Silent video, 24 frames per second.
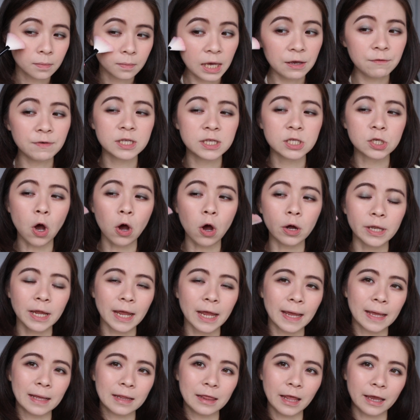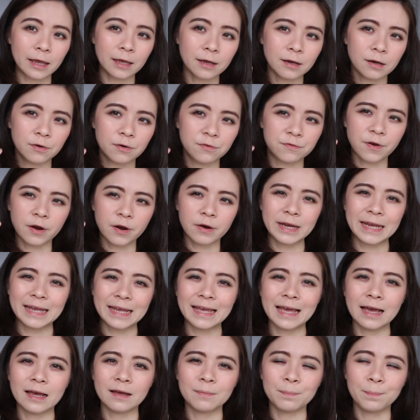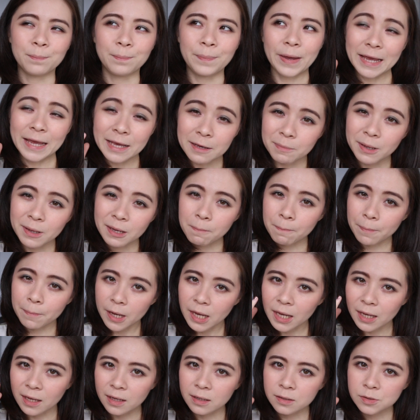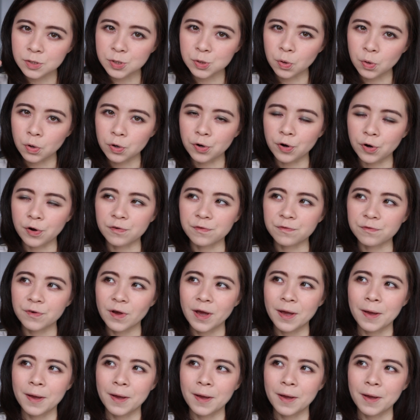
If it's on a like a very baby pink sort of